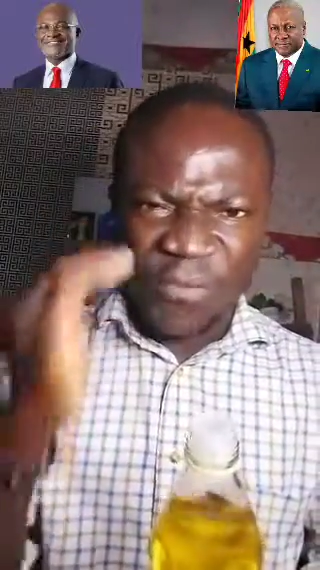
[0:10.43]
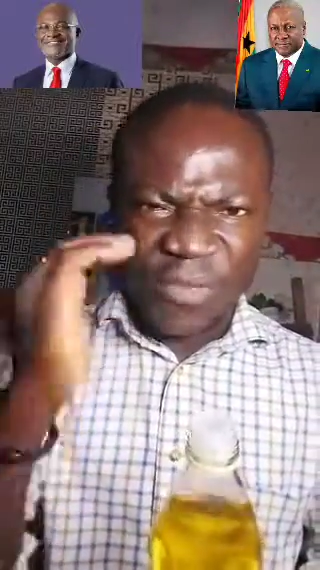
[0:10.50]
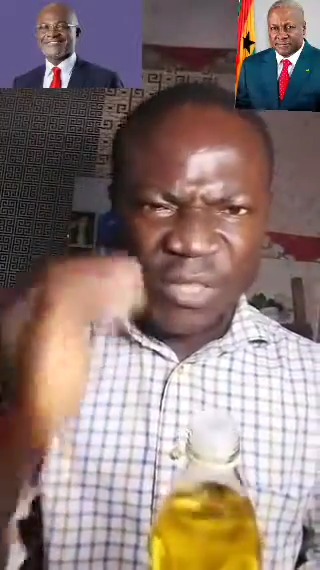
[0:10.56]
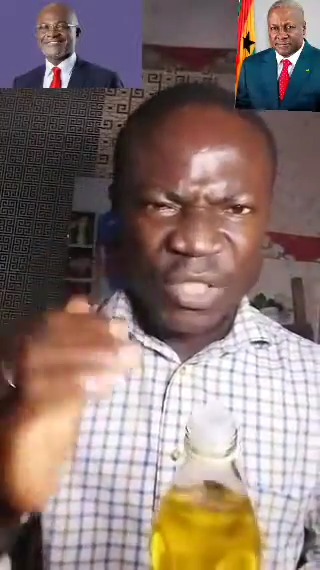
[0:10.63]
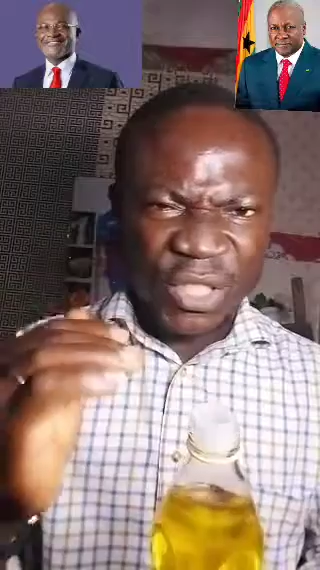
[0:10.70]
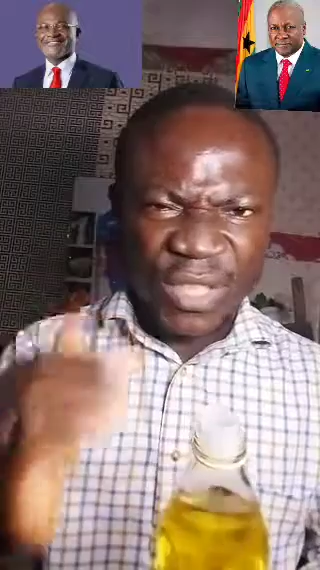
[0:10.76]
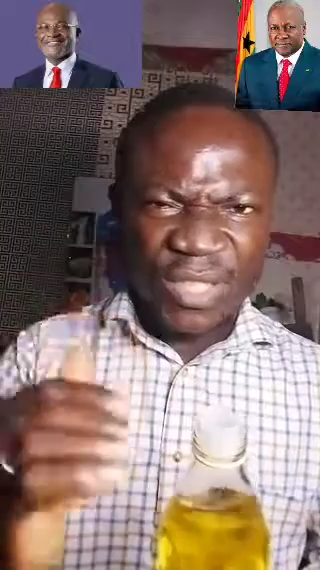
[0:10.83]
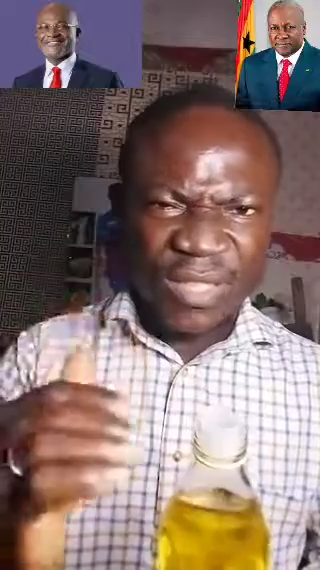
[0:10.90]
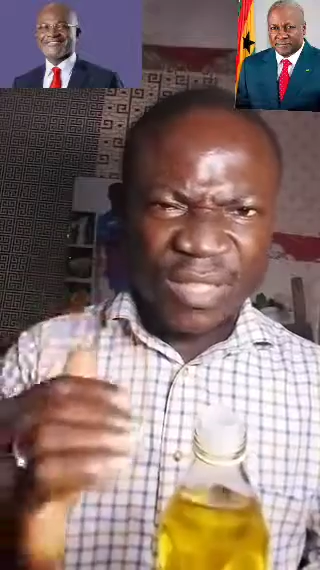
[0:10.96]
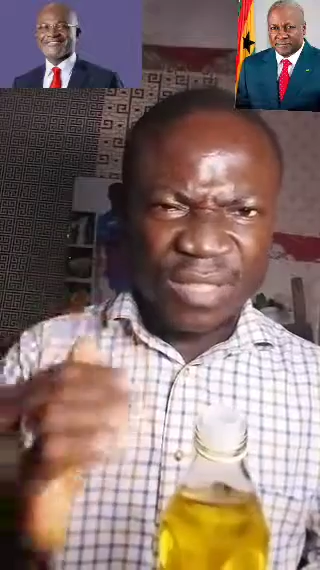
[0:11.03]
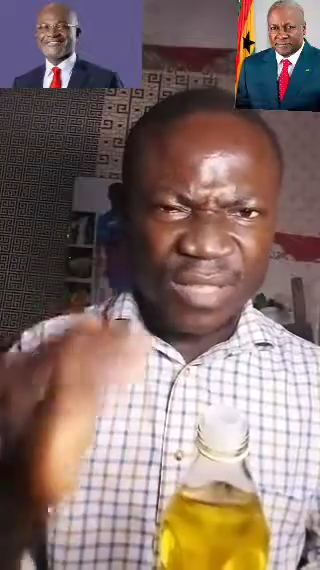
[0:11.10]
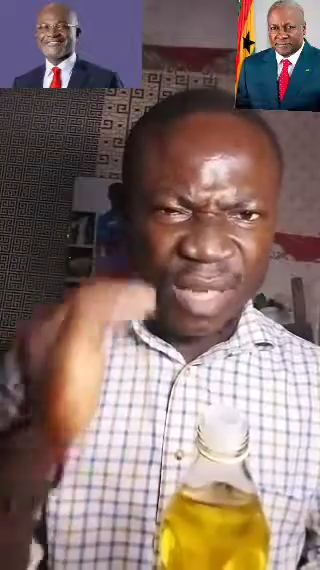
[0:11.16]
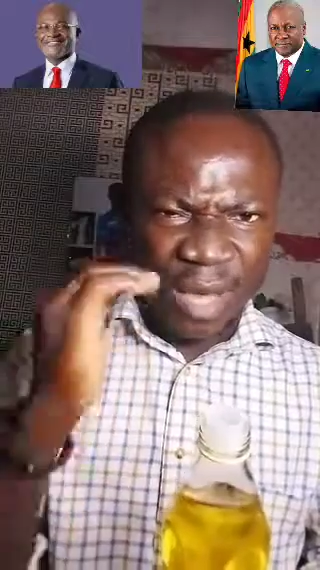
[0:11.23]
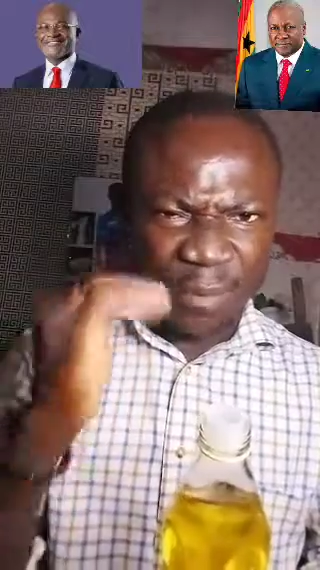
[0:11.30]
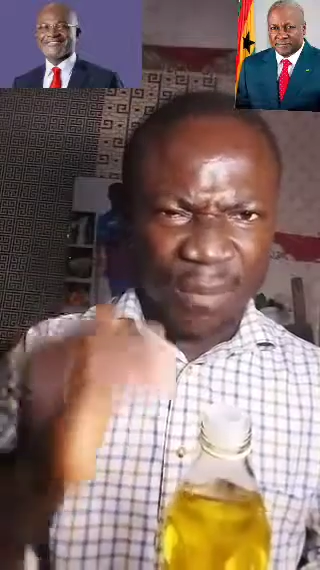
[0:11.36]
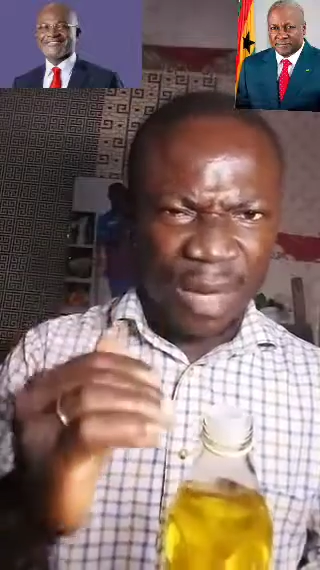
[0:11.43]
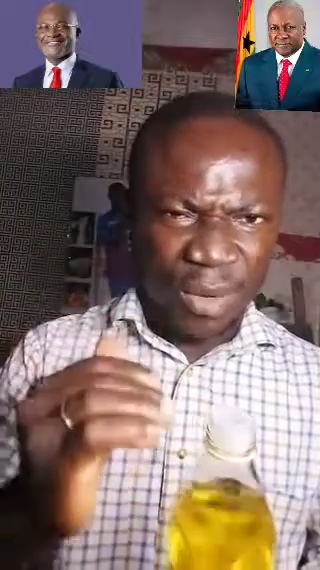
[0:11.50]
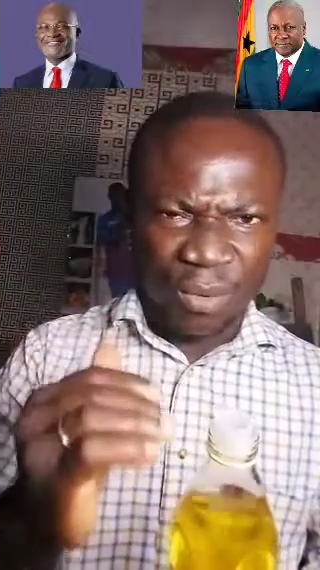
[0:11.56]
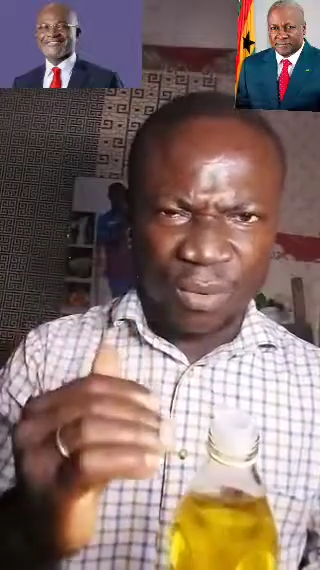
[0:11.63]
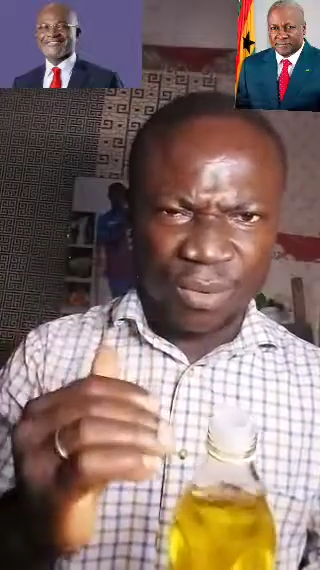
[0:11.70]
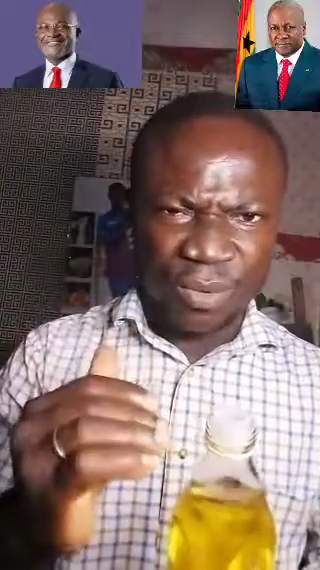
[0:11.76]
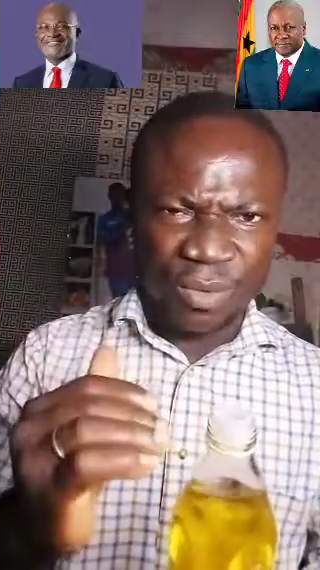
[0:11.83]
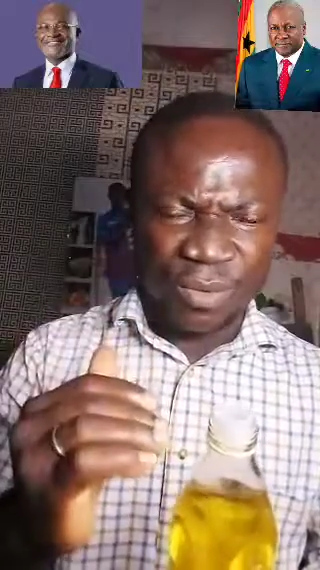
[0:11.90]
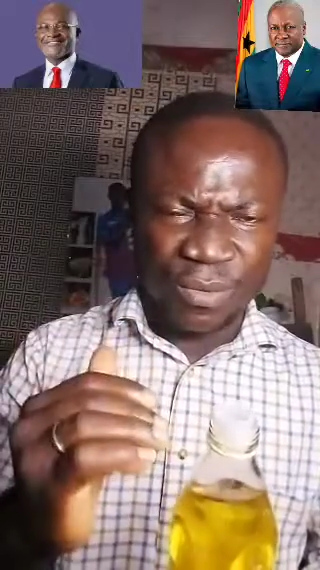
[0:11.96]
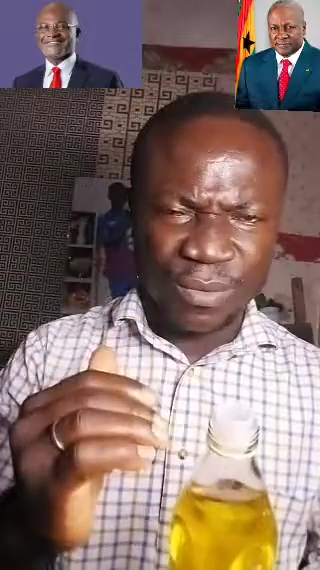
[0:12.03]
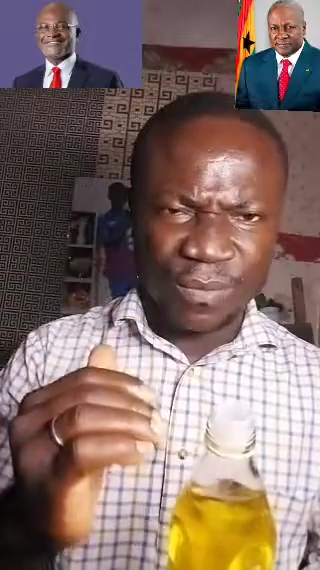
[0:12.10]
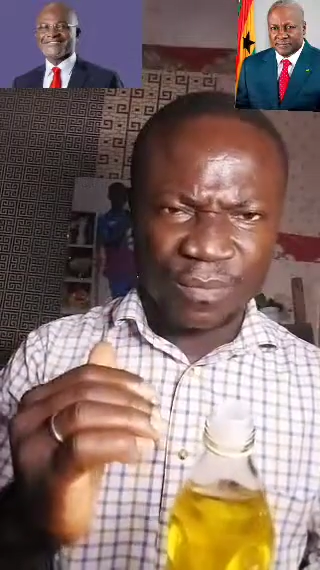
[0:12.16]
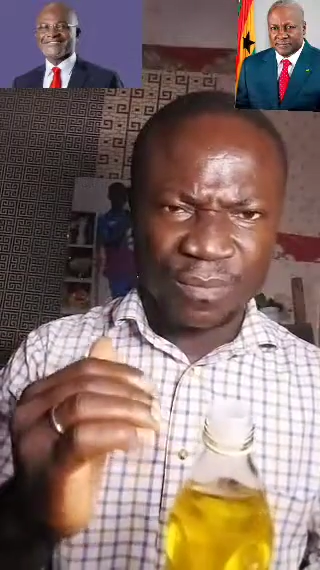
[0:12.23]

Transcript: visions about